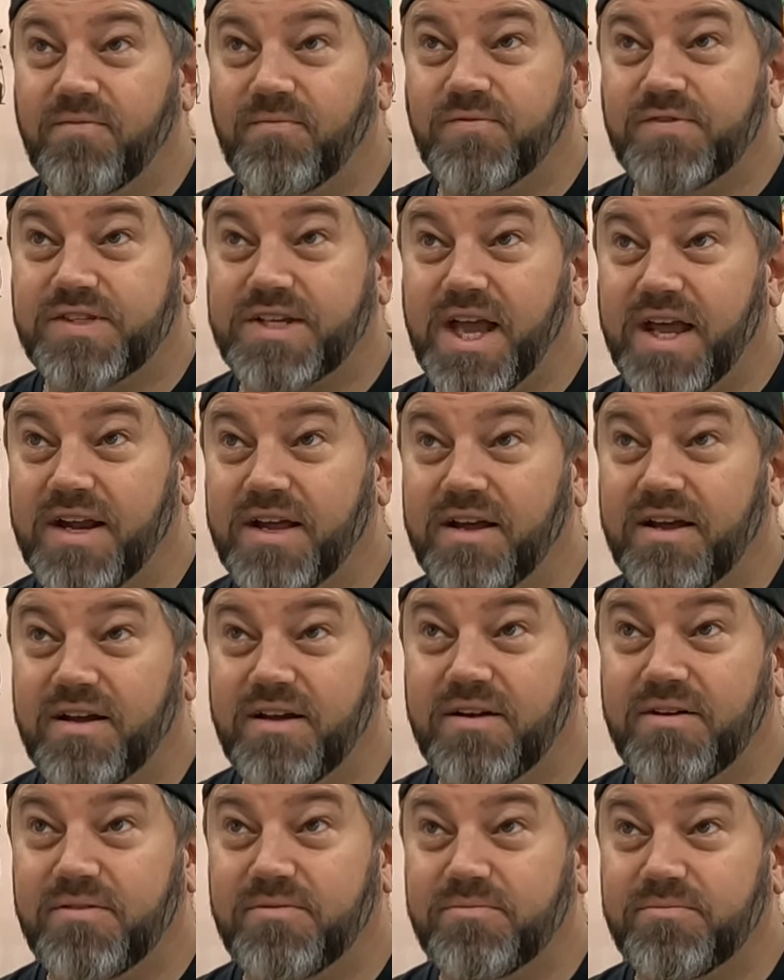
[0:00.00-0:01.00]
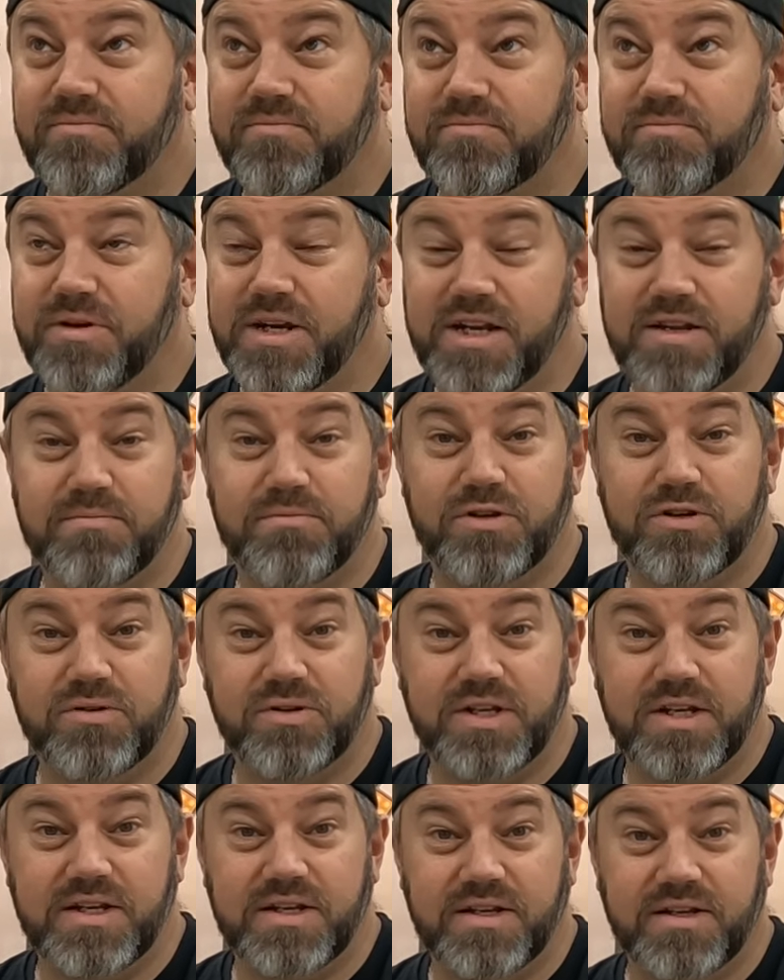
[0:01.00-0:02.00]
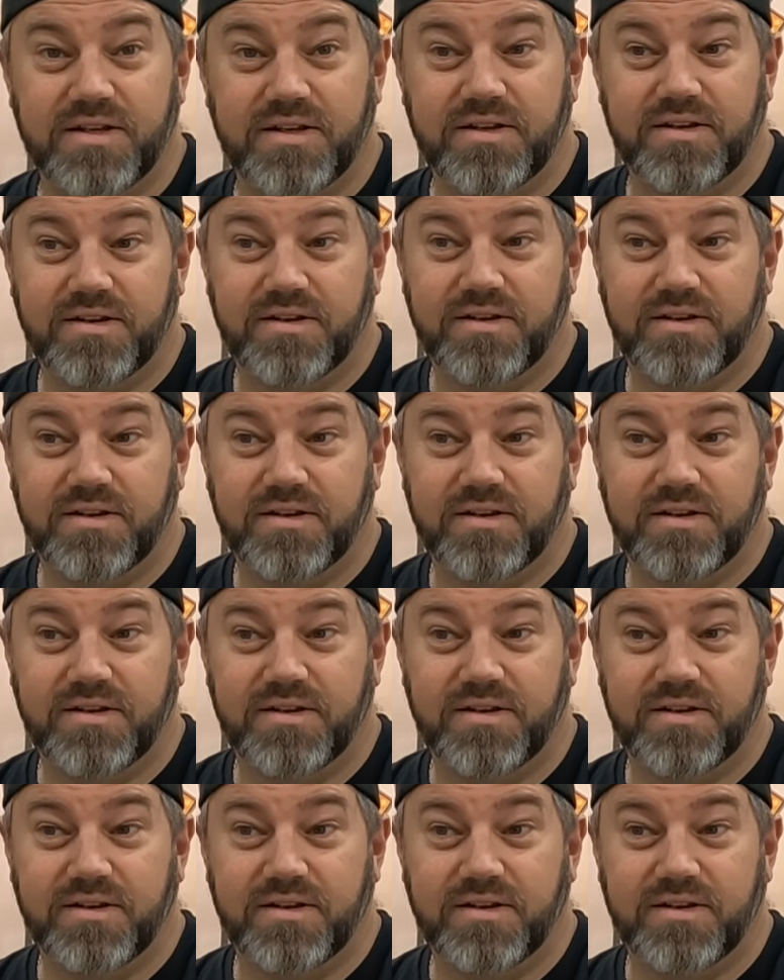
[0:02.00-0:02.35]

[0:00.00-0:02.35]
It's got a medium duty